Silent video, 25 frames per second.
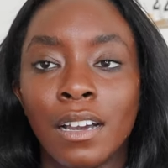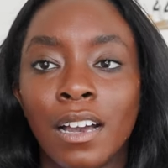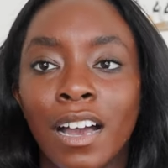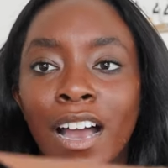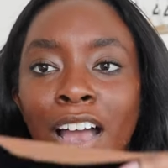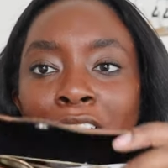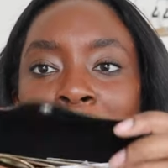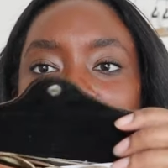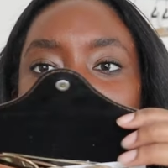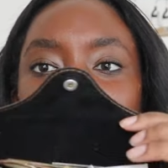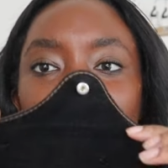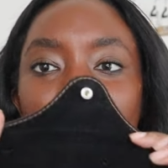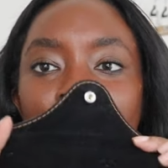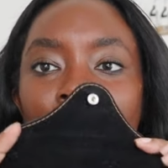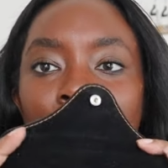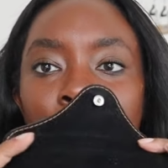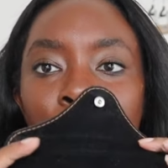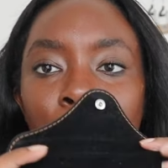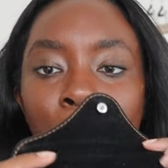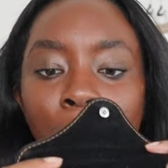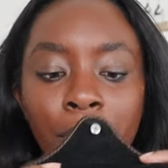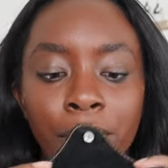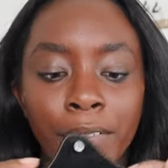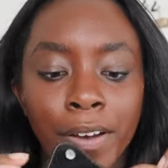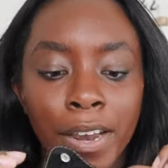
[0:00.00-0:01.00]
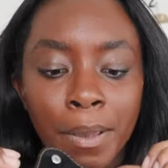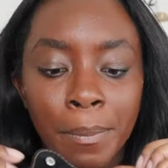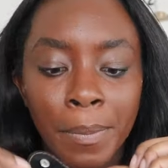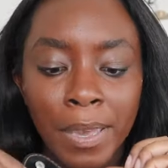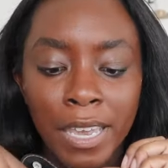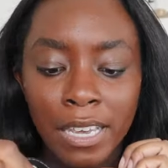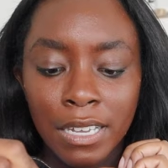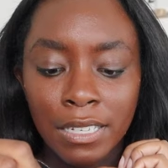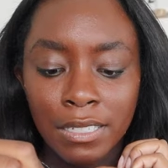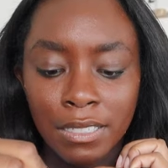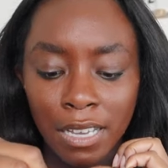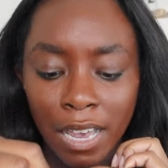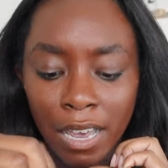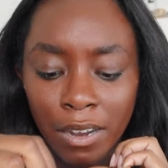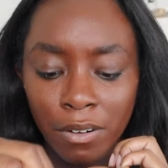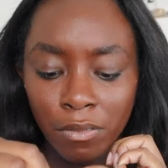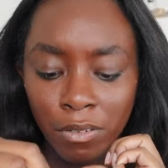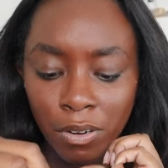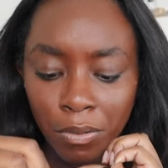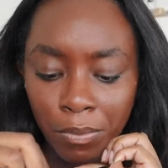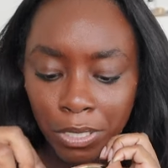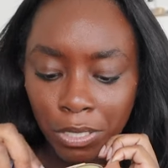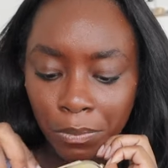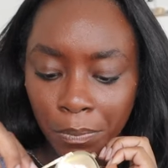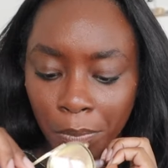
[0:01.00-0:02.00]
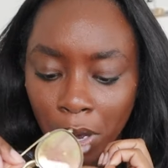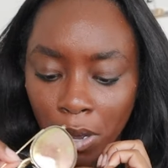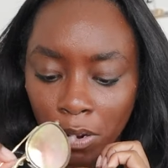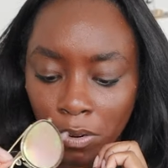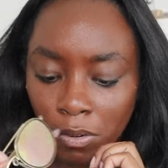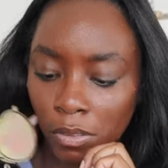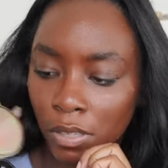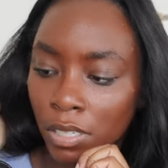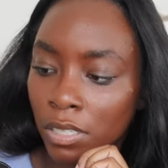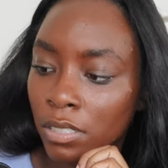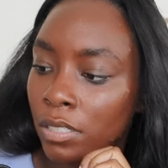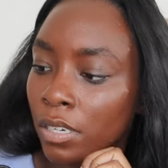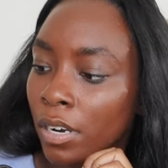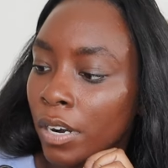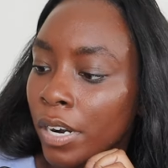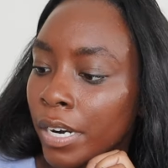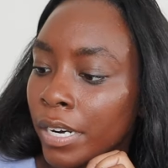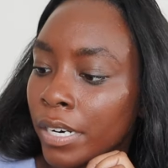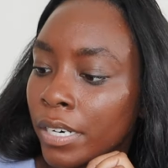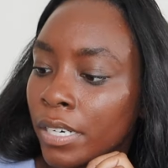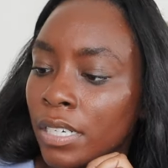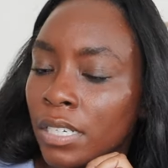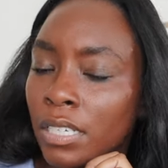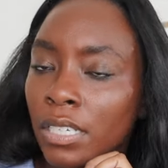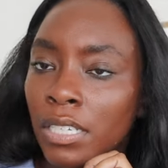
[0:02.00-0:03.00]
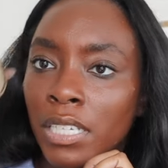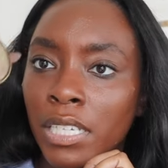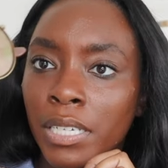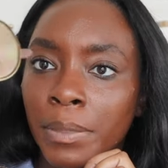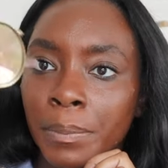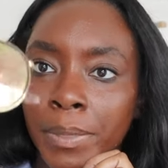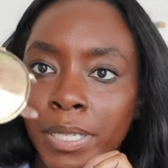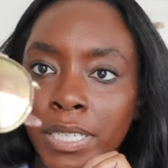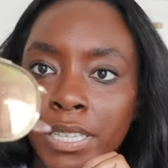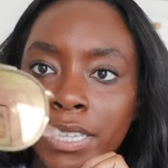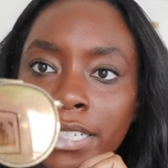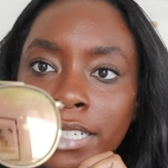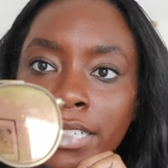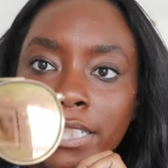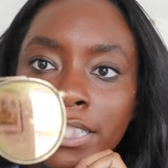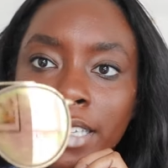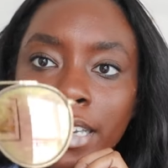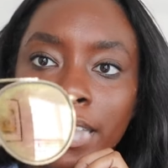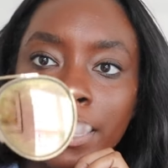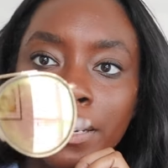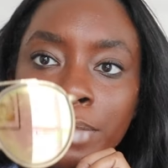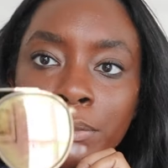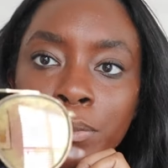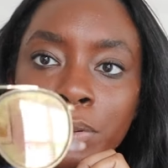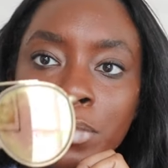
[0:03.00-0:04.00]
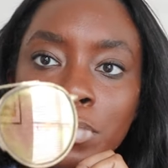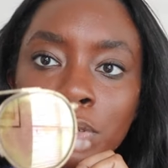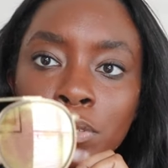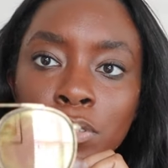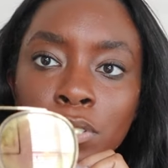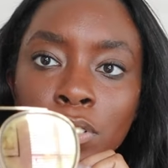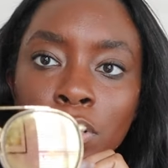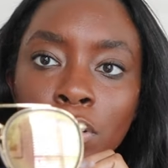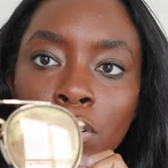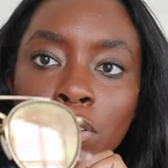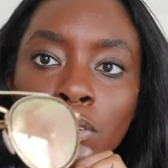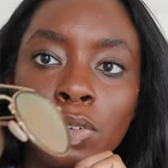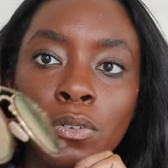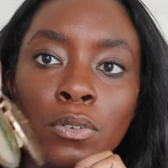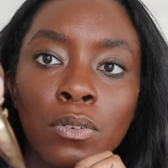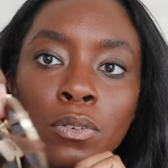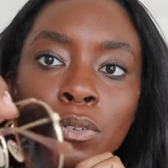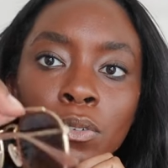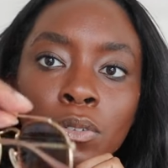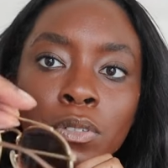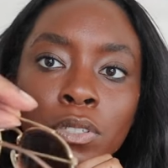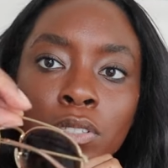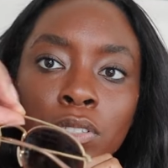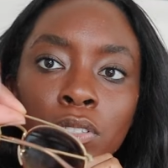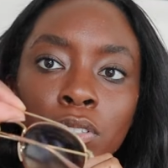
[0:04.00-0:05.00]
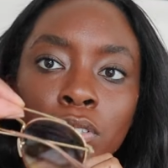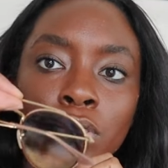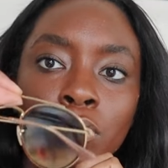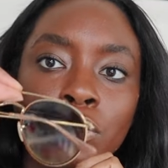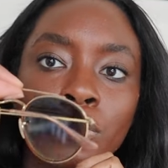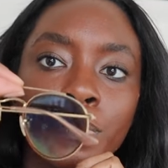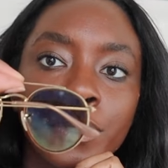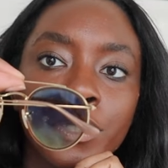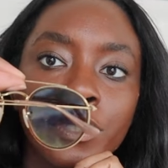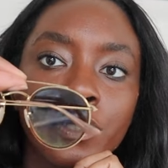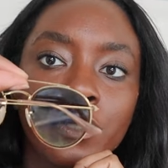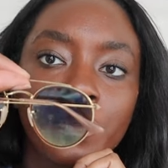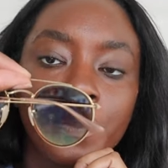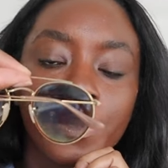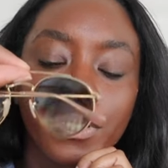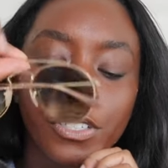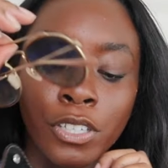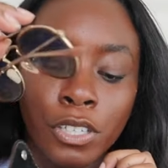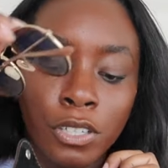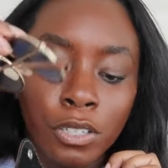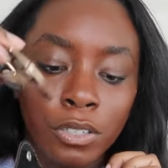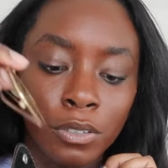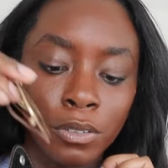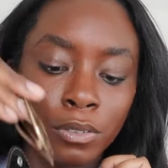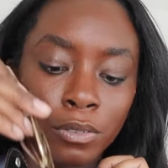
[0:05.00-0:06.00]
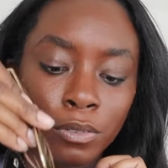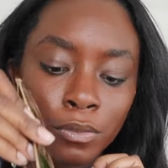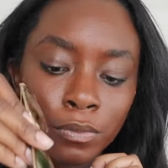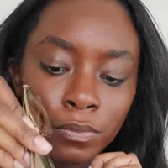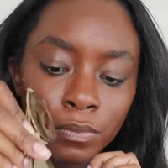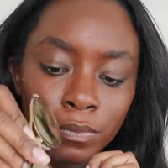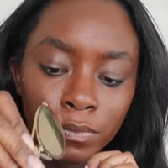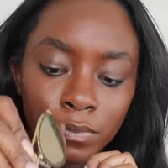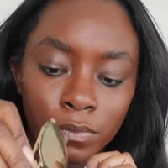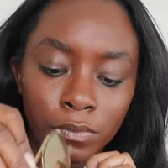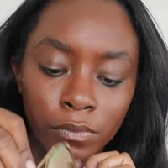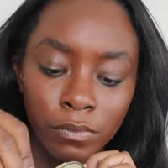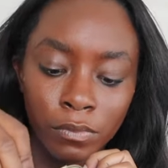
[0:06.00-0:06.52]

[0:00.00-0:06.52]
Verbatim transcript: I also have my Ray-Bans. I don't know which model these are, but they're like rose gold, super, super cute.